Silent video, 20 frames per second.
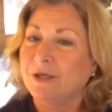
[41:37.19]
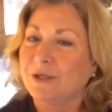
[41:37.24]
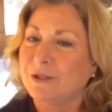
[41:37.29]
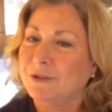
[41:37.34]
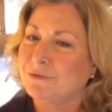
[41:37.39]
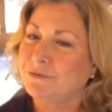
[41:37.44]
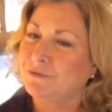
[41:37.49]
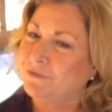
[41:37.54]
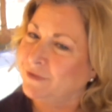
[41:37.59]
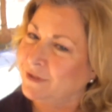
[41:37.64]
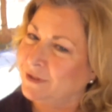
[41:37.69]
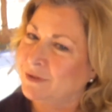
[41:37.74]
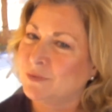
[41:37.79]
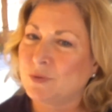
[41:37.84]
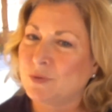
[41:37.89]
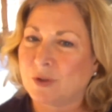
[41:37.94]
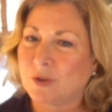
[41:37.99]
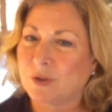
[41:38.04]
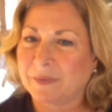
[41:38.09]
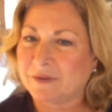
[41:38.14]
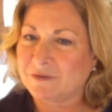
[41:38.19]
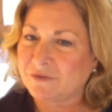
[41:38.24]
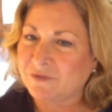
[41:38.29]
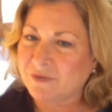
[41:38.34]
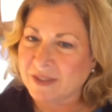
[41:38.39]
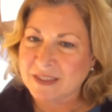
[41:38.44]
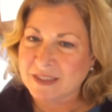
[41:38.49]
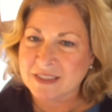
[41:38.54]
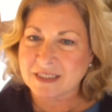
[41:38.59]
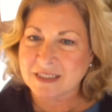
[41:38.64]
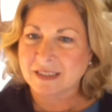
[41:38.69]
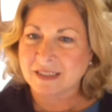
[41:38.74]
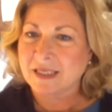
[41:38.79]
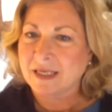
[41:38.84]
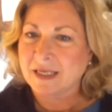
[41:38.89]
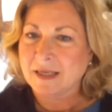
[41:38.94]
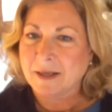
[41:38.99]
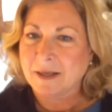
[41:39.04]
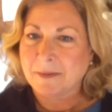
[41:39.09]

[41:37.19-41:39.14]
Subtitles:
you feel warm and fuzzy,